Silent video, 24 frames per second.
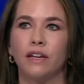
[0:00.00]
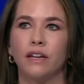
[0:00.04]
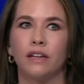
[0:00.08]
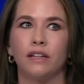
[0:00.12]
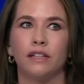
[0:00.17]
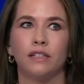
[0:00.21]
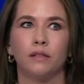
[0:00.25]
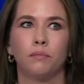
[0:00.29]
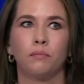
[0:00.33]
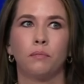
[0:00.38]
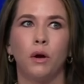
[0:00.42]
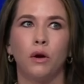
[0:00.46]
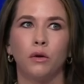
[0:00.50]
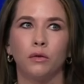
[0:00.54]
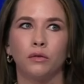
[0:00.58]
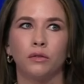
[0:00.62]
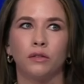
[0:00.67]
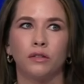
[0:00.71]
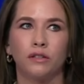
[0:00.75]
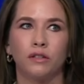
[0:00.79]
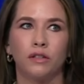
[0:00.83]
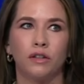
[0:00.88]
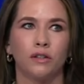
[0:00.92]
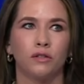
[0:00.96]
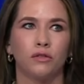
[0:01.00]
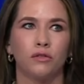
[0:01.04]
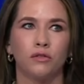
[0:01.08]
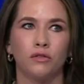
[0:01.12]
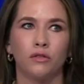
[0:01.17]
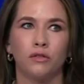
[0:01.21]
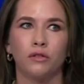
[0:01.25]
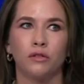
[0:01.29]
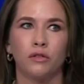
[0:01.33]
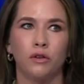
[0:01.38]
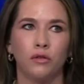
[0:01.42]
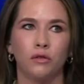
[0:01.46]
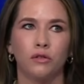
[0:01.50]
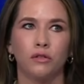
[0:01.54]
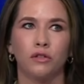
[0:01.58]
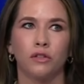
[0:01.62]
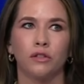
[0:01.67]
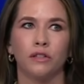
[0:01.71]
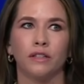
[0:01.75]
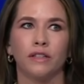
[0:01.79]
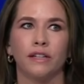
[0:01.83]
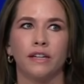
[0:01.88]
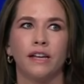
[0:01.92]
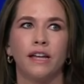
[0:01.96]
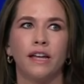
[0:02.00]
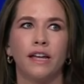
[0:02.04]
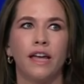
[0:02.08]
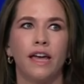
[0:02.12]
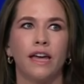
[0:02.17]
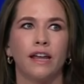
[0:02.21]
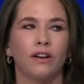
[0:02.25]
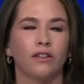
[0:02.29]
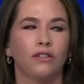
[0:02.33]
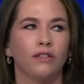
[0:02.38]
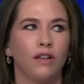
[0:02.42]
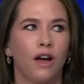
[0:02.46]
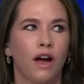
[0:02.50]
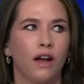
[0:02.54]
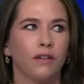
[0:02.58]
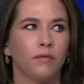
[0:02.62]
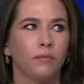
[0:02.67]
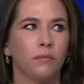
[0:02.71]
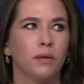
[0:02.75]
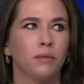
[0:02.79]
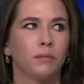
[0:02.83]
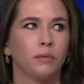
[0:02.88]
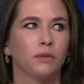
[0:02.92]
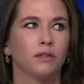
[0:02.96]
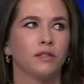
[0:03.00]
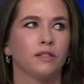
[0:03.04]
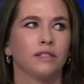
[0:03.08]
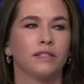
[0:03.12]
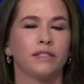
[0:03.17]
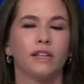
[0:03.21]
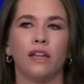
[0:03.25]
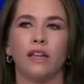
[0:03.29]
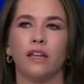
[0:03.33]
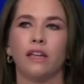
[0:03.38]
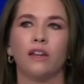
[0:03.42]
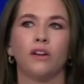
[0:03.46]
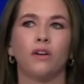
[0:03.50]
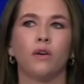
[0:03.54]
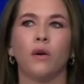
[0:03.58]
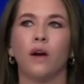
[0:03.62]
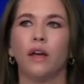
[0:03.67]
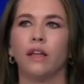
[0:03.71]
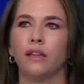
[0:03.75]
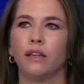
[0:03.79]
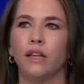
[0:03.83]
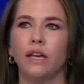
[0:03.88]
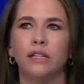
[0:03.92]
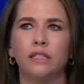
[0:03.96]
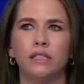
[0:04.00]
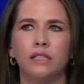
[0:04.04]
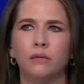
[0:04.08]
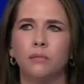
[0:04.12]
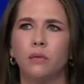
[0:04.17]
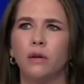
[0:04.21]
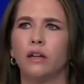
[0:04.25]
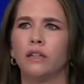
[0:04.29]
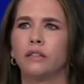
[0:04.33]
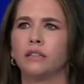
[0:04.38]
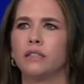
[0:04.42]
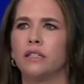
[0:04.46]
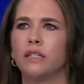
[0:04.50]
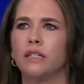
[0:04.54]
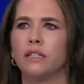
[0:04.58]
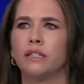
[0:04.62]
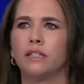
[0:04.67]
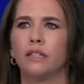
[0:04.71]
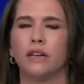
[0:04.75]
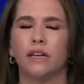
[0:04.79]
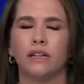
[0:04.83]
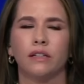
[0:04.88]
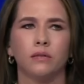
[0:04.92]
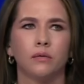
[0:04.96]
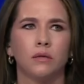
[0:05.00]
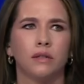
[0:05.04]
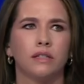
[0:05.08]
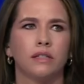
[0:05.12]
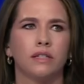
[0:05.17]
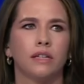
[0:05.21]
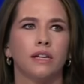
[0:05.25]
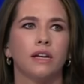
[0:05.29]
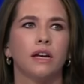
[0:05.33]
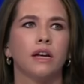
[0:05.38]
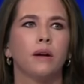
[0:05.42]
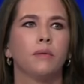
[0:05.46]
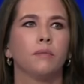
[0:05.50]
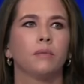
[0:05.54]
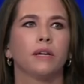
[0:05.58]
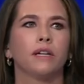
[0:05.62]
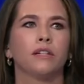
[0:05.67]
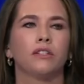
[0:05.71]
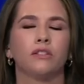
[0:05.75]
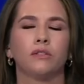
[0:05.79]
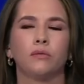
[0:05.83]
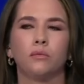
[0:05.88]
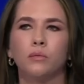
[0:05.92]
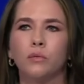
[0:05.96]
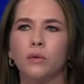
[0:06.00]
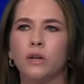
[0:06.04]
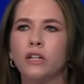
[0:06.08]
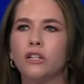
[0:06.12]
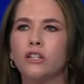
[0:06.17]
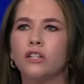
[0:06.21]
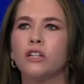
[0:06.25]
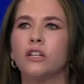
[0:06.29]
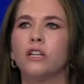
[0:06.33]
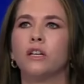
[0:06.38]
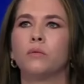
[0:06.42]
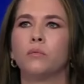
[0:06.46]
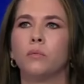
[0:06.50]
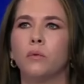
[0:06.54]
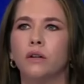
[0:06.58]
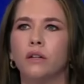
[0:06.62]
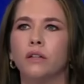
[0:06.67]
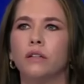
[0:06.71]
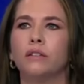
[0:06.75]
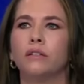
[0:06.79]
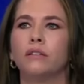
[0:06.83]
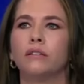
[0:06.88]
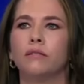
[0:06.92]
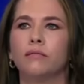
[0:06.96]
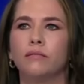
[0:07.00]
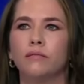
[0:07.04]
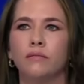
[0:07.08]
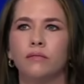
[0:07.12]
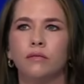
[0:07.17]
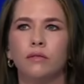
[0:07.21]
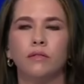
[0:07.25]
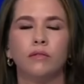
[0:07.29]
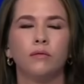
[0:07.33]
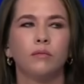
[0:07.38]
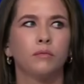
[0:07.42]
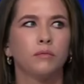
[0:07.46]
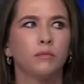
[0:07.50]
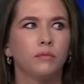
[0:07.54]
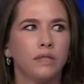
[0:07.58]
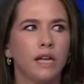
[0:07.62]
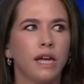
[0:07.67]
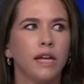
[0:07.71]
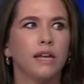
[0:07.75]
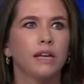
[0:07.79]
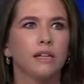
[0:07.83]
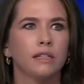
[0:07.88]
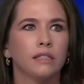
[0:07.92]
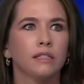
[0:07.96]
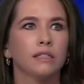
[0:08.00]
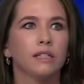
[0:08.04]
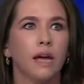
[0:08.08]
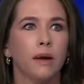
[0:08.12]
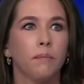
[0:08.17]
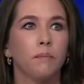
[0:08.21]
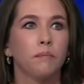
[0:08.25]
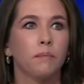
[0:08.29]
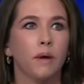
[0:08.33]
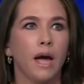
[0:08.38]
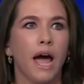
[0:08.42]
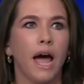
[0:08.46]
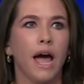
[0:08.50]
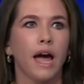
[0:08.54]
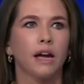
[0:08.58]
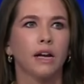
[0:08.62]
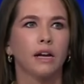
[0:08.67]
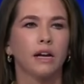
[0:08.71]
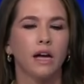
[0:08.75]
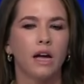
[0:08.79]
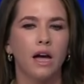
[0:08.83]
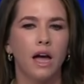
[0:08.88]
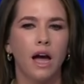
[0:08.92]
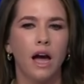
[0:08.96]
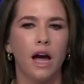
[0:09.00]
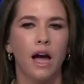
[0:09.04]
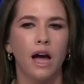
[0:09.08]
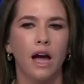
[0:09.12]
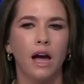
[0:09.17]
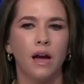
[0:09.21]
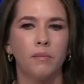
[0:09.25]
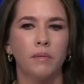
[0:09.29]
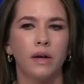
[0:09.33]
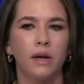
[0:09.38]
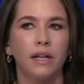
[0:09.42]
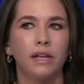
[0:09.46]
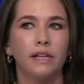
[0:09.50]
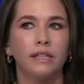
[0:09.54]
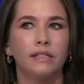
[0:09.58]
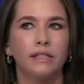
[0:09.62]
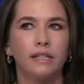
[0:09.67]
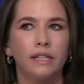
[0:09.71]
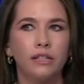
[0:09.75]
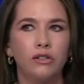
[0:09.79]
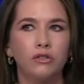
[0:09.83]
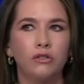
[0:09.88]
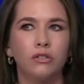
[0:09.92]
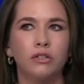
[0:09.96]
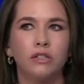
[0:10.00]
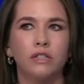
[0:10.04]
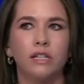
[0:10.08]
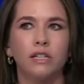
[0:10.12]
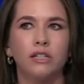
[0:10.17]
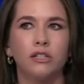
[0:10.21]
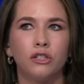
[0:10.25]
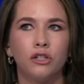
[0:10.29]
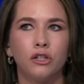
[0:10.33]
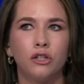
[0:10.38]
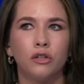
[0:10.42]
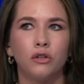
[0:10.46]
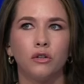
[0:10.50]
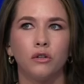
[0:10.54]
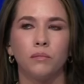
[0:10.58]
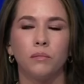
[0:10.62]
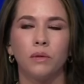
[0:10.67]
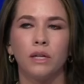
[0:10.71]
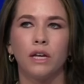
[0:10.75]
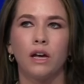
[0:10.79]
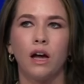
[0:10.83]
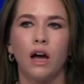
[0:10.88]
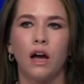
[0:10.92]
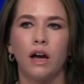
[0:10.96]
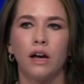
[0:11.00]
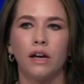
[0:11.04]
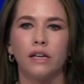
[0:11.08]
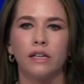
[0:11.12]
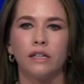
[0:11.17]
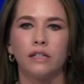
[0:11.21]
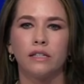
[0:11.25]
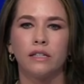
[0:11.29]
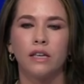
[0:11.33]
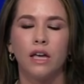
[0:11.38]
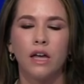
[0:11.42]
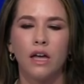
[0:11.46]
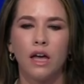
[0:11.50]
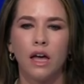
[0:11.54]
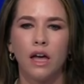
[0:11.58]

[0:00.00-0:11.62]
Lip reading: his posts on Truth Social. And a lot of people just say, you know, I liked his policies, XYZ, but I just wish he would take a step back. And it's interesting, too, because